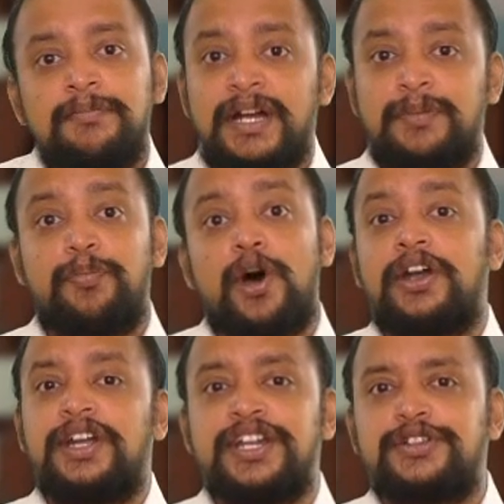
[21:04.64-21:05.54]
but
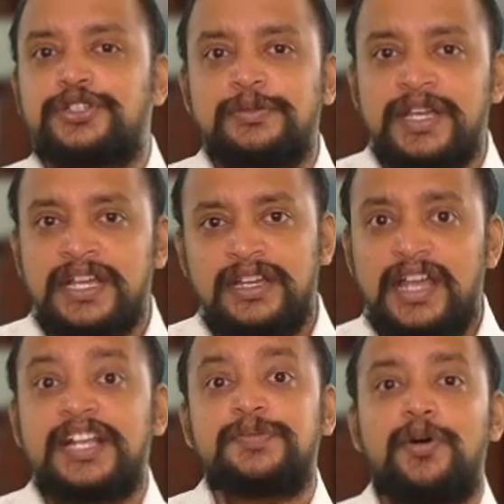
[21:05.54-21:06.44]
bond needs to be,
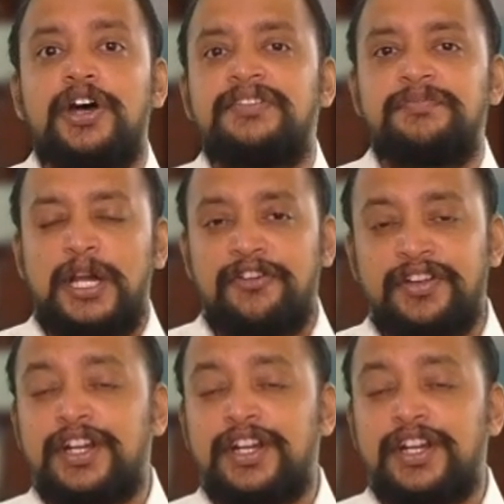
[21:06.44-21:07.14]
ex-bond bill of